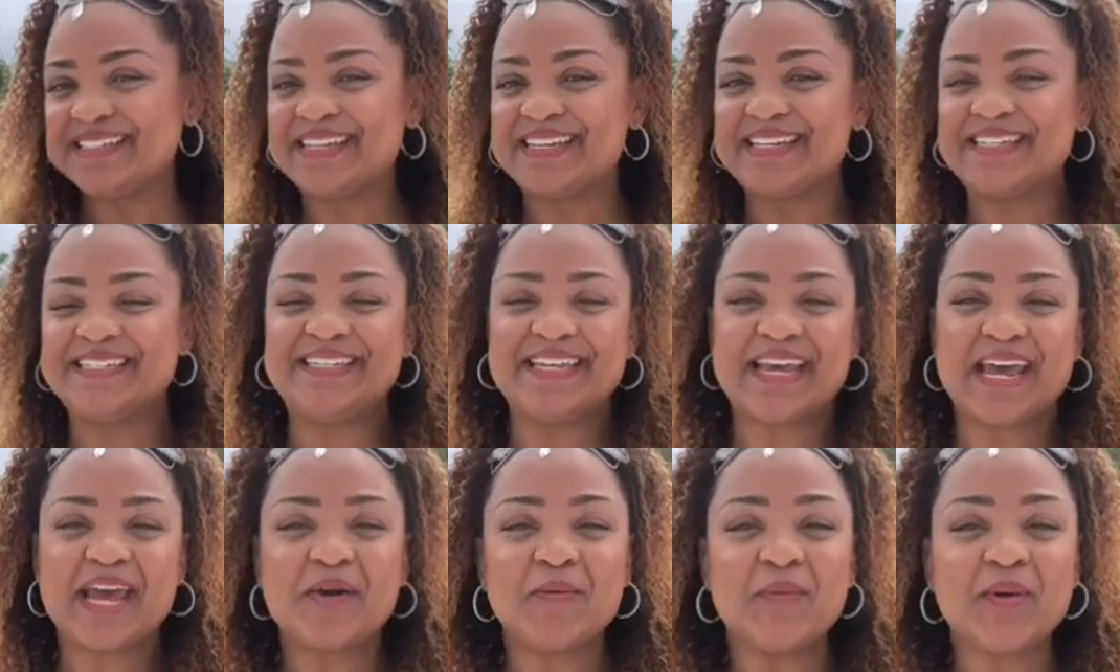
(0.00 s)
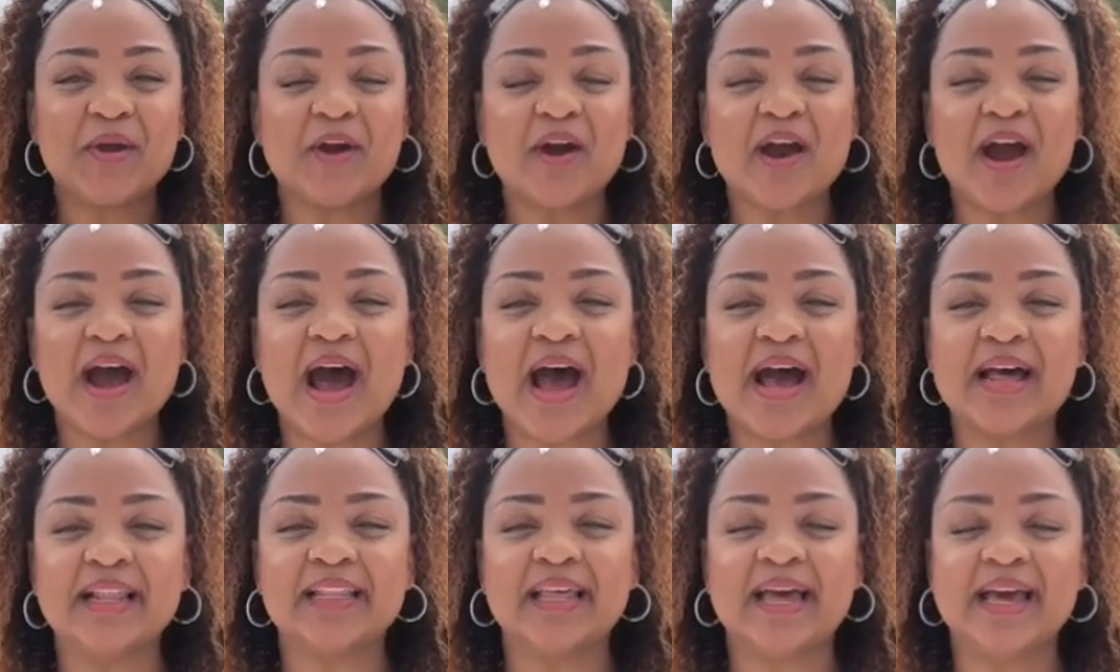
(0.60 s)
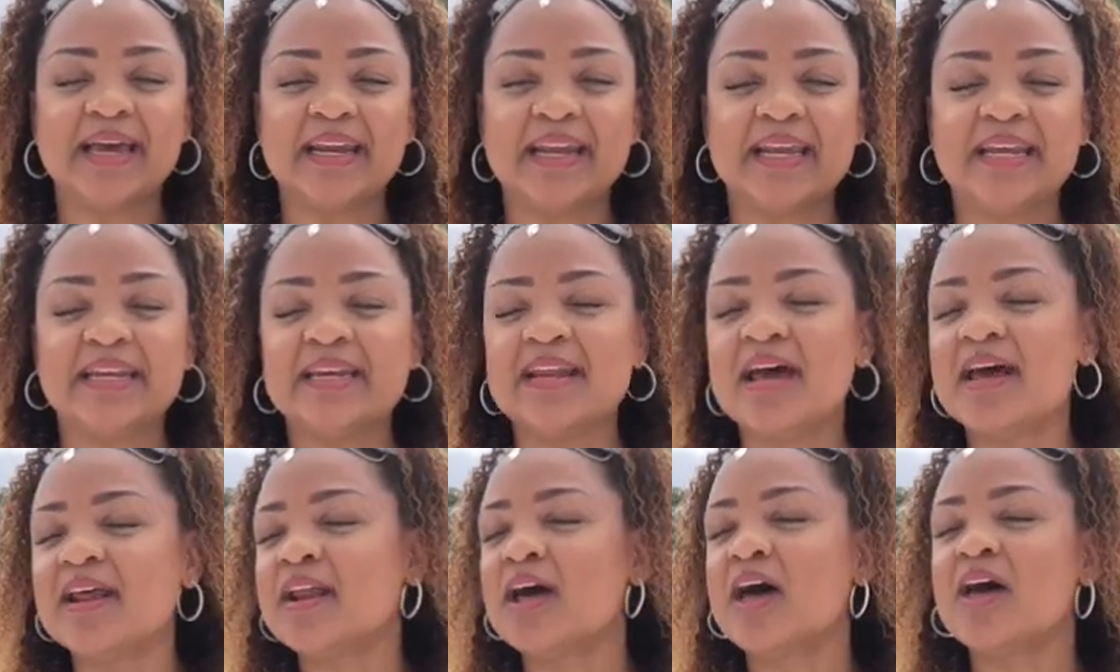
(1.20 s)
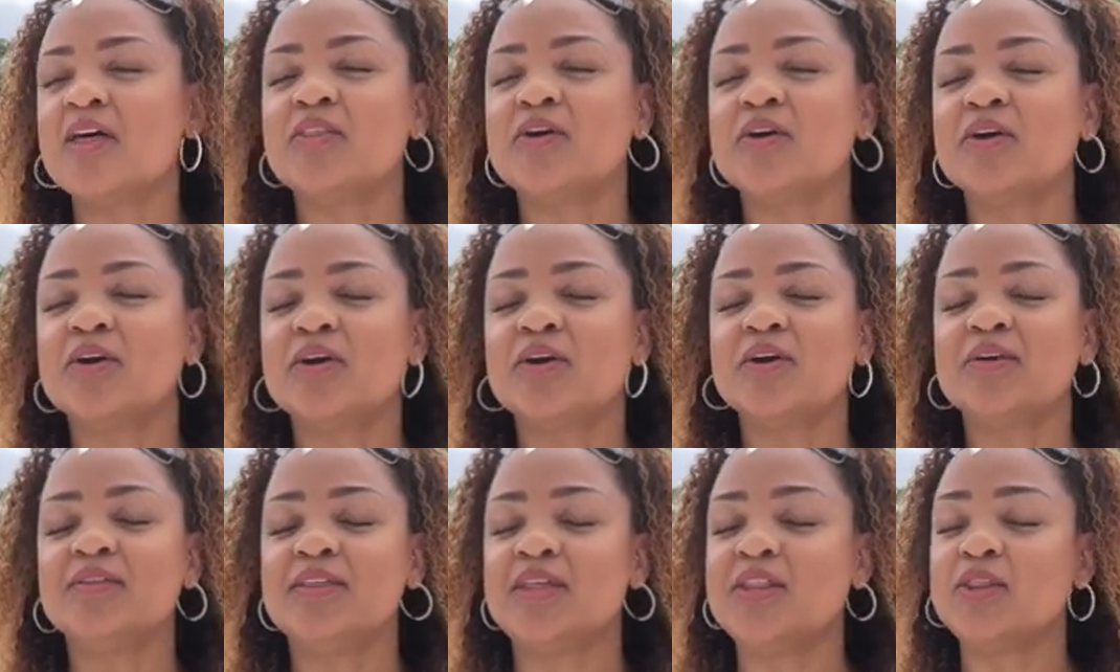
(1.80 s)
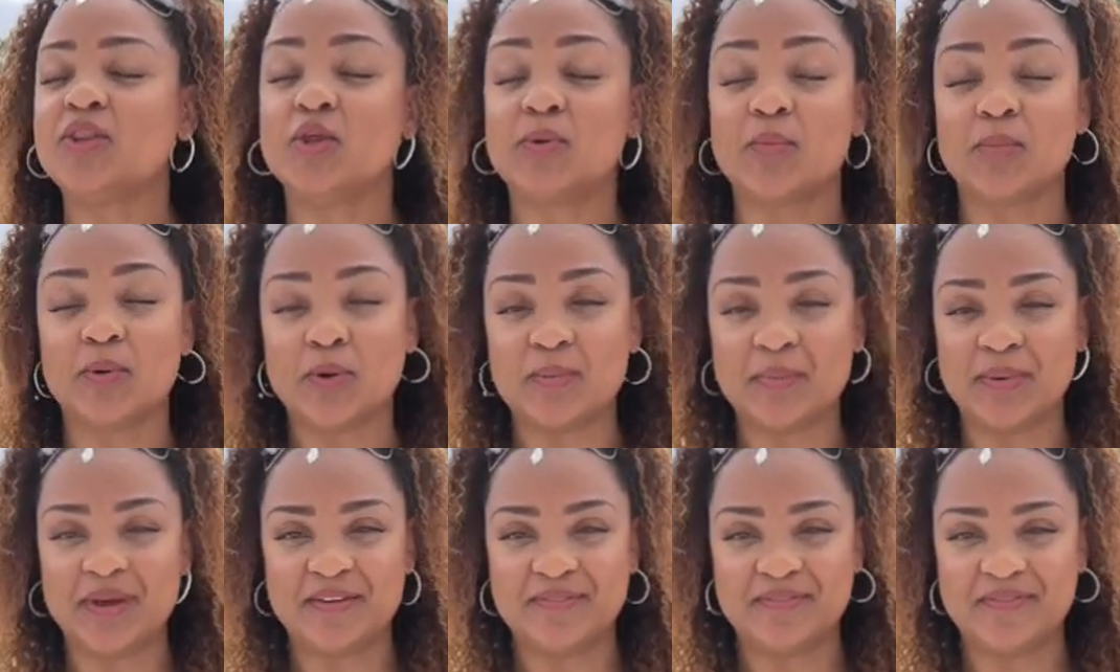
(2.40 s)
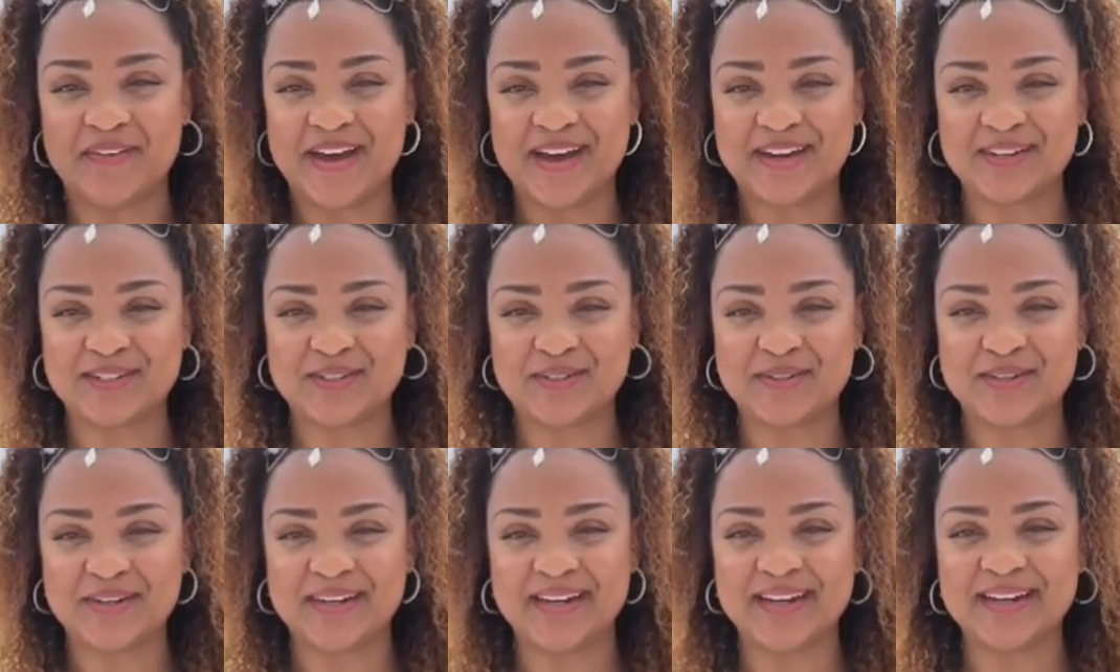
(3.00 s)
Today we are highlighting none other than the Mermaid Factory.